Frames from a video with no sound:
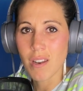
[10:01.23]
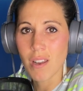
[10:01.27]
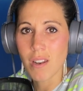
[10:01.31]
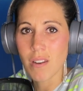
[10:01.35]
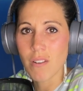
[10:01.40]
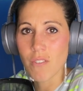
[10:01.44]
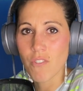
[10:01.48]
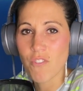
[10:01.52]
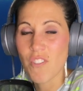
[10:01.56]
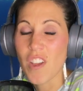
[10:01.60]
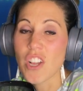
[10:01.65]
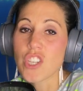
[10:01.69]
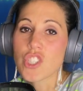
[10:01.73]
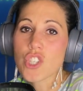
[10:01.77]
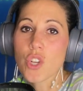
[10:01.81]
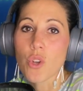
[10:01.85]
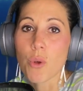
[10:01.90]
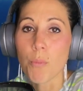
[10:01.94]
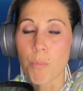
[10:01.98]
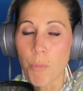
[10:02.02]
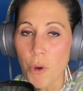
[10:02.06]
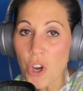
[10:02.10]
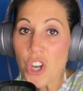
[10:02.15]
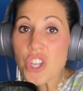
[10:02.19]
in
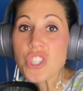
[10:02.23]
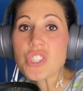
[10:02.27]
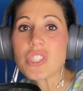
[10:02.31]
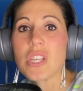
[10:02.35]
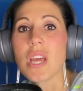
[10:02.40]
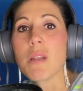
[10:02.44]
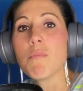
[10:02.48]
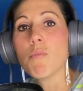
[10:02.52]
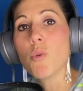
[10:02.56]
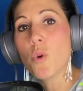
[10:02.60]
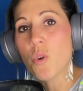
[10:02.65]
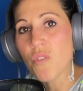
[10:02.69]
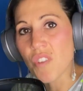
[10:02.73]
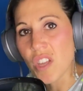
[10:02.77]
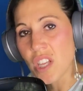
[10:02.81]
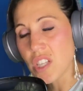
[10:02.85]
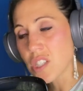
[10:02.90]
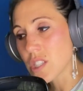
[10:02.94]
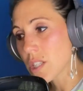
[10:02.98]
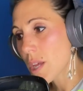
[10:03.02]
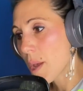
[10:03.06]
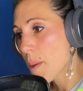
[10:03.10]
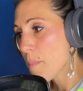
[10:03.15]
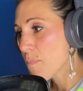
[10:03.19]
fictional books and
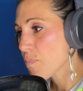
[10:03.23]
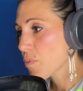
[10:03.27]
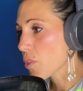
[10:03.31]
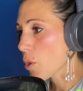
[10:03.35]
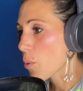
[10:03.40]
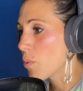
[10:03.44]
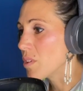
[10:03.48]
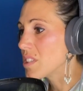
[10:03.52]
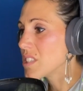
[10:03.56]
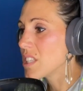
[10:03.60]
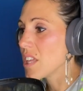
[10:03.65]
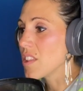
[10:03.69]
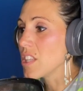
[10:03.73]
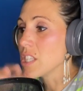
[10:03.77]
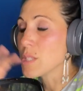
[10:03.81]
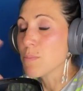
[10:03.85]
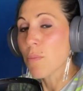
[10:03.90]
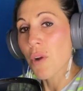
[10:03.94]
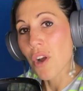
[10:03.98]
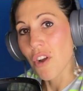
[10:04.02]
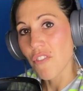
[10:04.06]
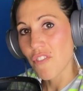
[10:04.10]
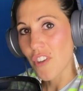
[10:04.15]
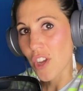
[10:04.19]
movies, we see these
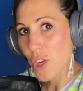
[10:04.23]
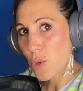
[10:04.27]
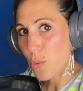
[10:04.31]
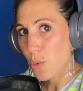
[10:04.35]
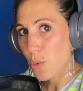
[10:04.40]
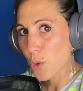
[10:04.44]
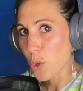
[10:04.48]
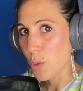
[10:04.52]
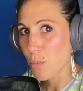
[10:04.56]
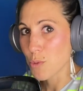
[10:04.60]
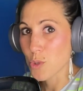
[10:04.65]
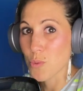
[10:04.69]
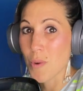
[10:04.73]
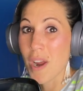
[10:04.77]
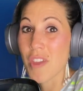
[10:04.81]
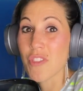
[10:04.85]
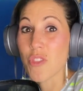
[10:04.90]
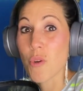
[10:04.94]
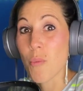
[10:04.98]
perfect rooms, right?